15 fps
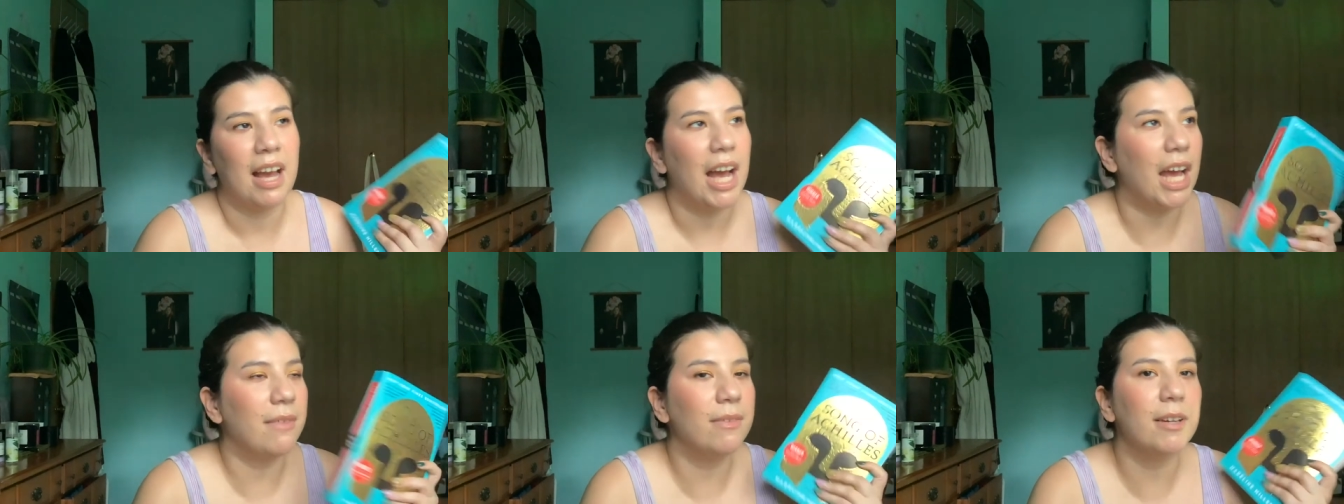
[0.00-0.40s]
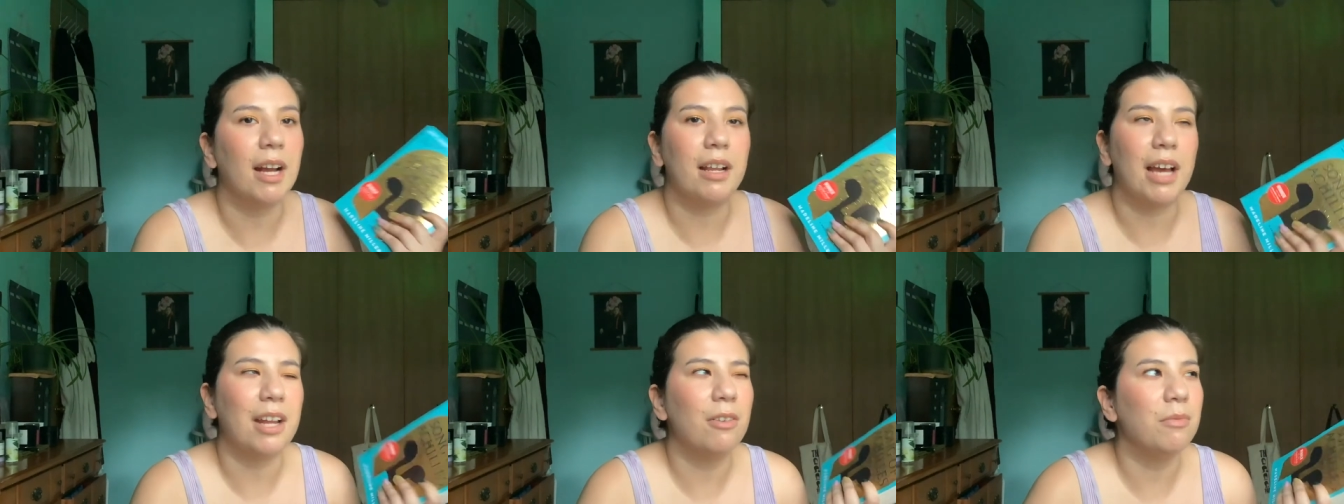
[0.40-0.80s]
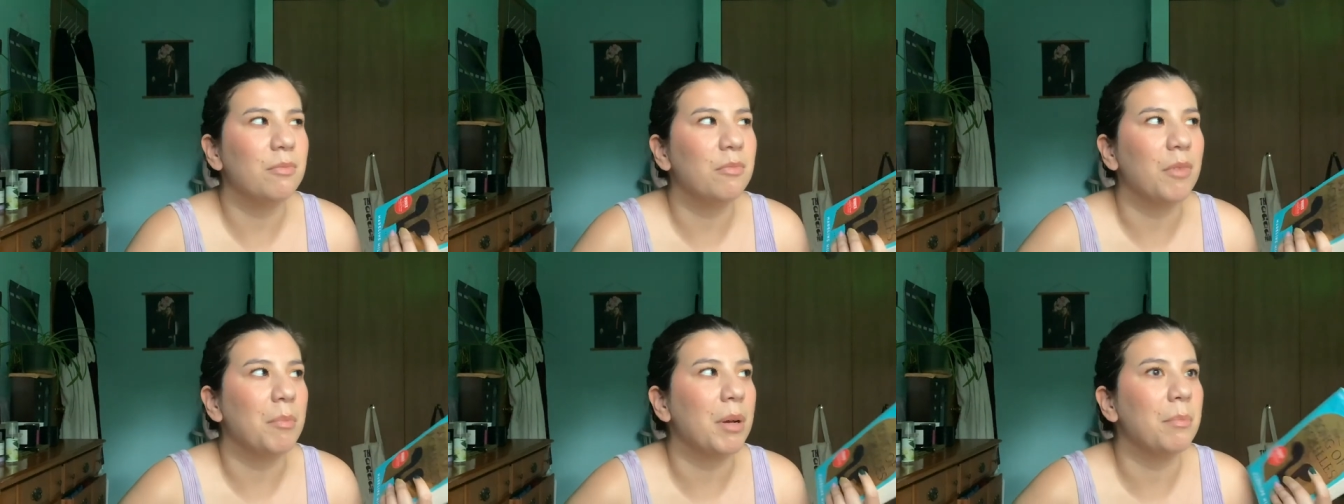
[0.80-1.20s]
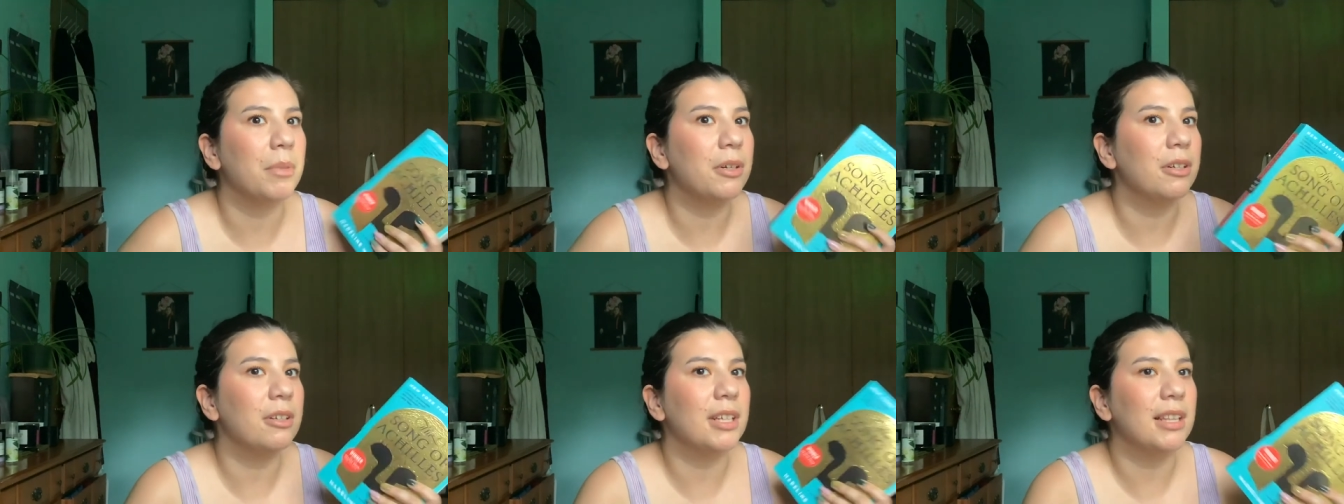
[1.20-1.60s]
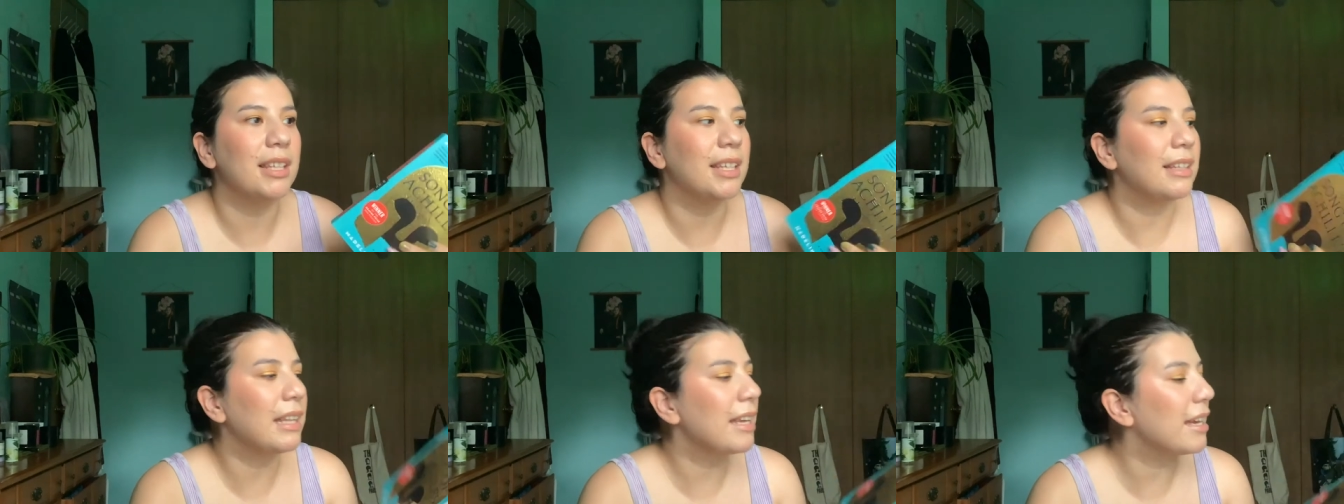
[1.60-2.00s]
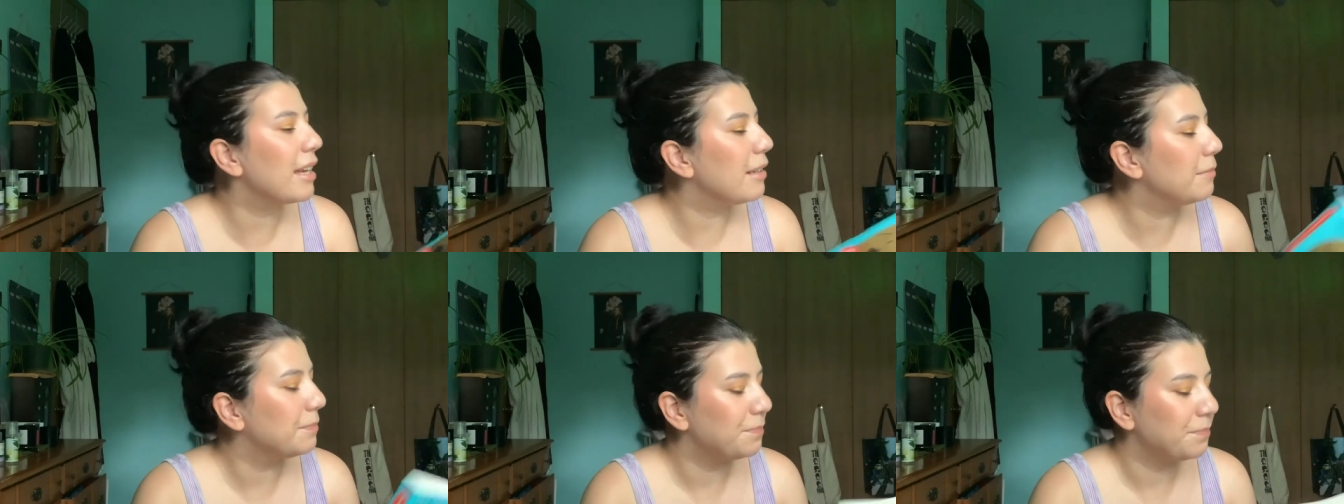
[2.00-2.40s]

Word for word: I forgot. I don't remember her in the Iliad.